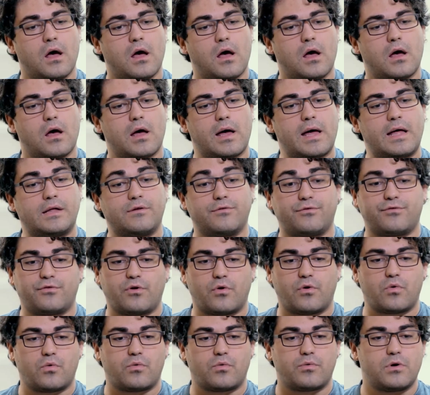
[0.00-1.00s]
And
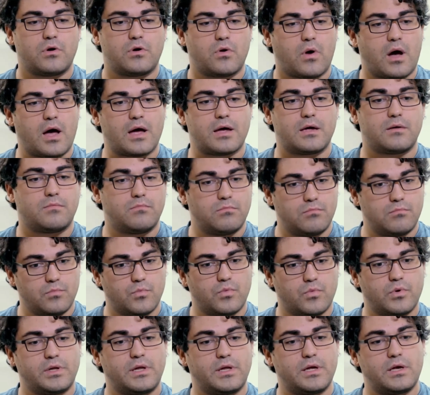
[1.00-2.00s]
so I
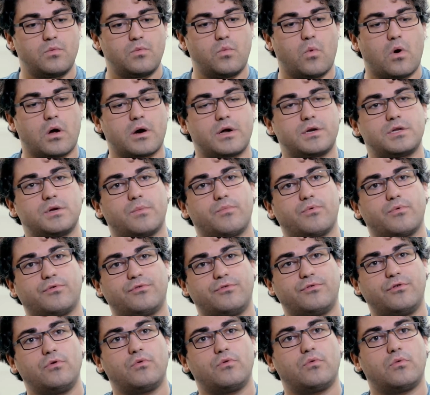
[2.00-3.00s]
really wanted to
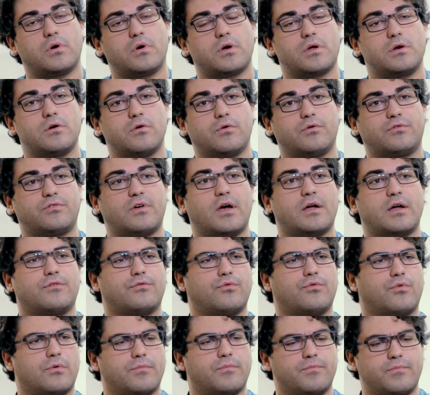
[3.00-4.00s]
pursue
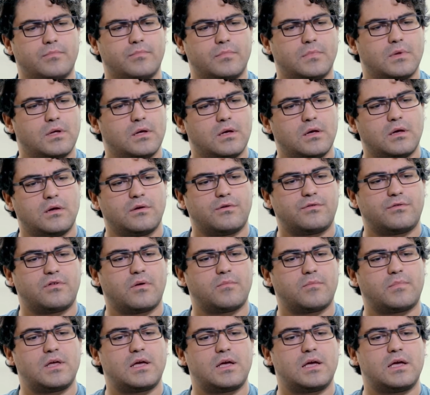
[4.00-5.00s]
neuroscience or
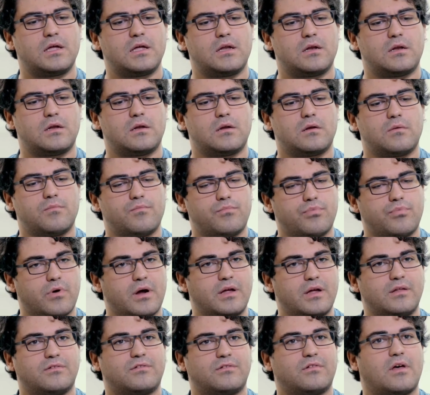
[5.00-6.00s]
something in
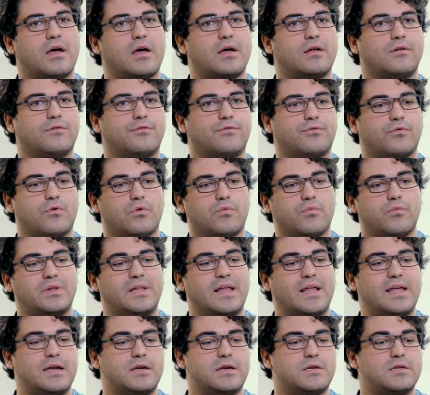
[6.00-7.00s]
brain science or
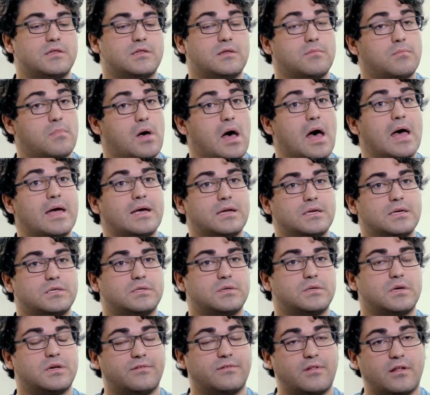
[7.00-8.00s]
related to the
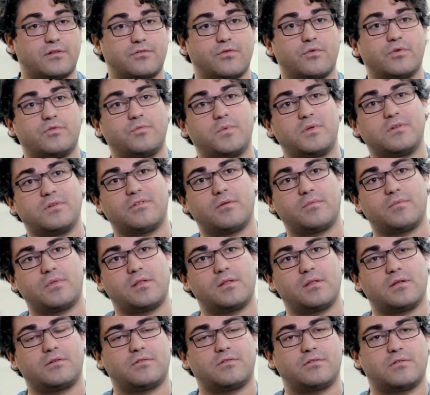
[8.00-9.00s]
mind, because that's always been something
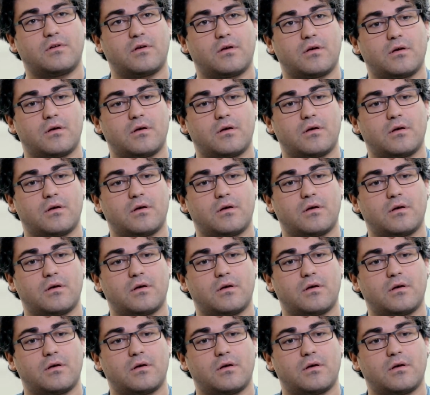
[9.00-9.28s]
that's